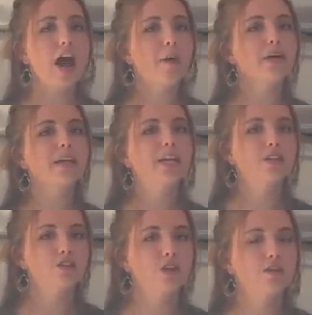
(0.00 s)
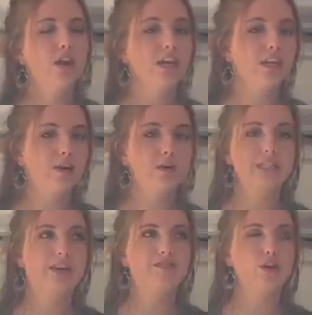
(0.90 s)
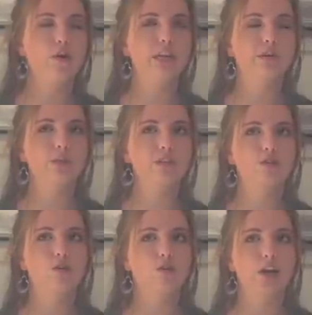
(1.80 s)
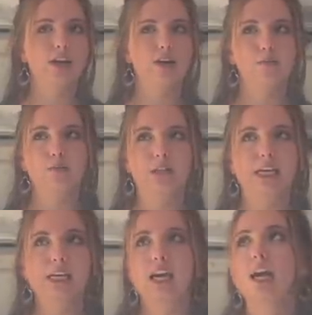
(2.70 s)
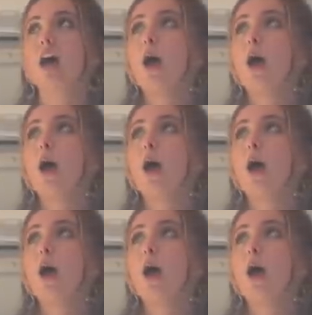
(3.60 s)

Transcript: I'm gonna insert it right here because I have no idea what it's called right now I'm blanking